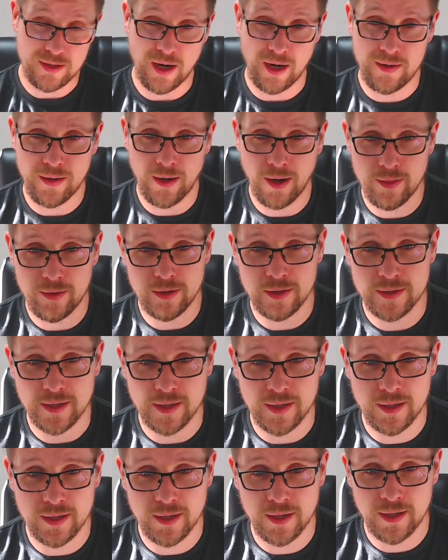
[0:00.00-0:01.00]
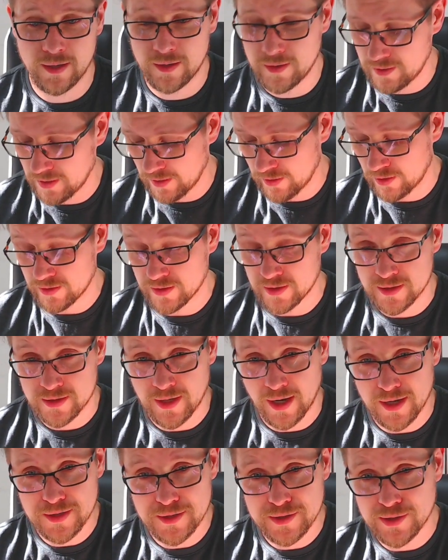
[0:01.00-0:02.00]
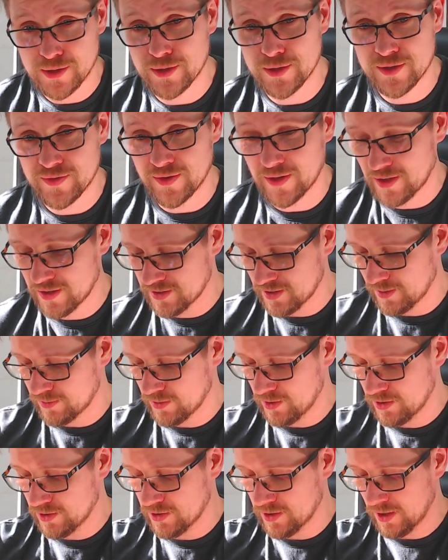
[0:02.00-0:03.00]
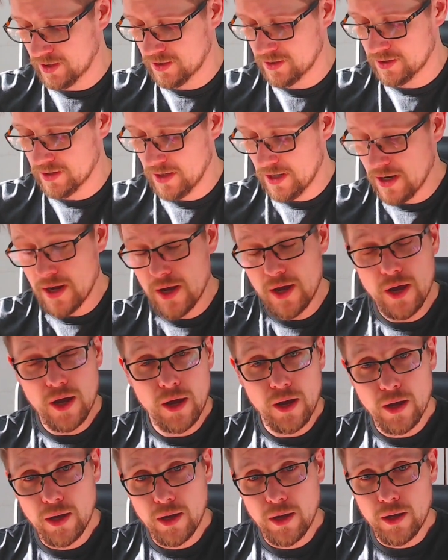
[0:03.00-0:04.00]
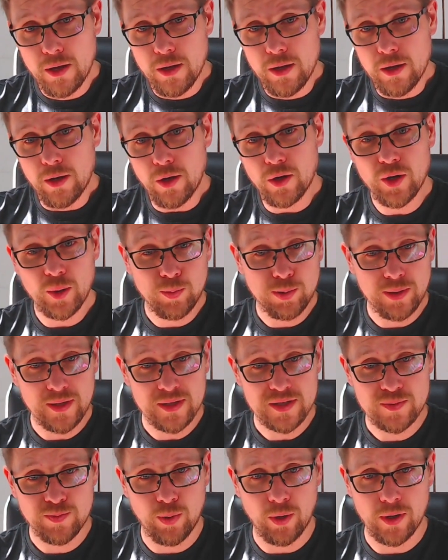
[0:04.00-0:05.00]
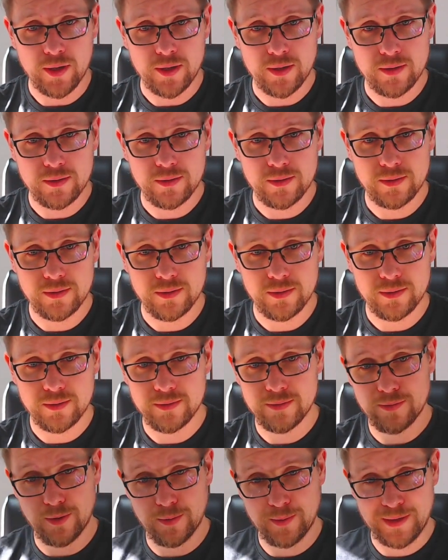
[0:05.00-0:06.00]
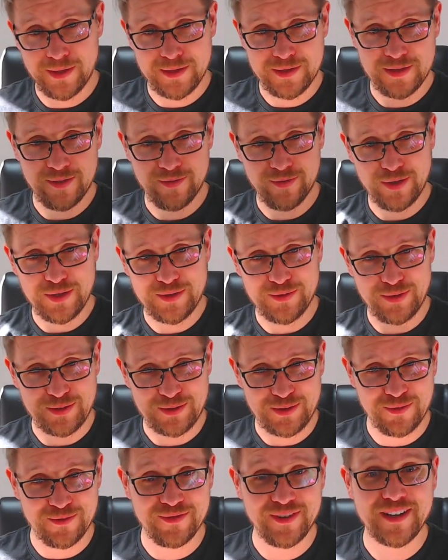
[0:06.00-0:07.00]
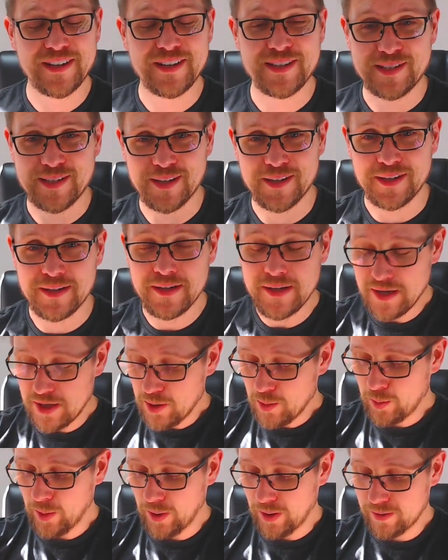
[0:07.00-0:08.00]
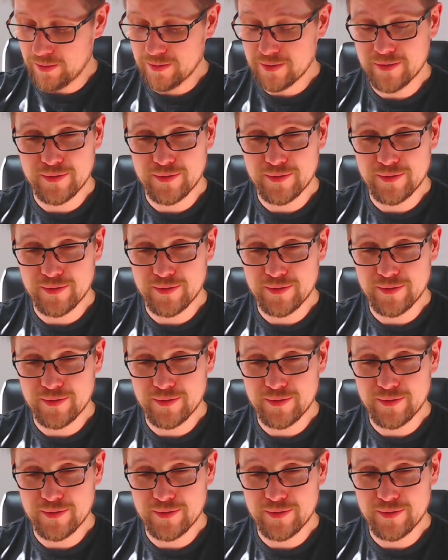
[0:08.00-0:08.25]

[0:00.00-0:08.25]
another day and another disaster as far as I'm concerned. On a plus point, well we can see first of all it's got very sunny, but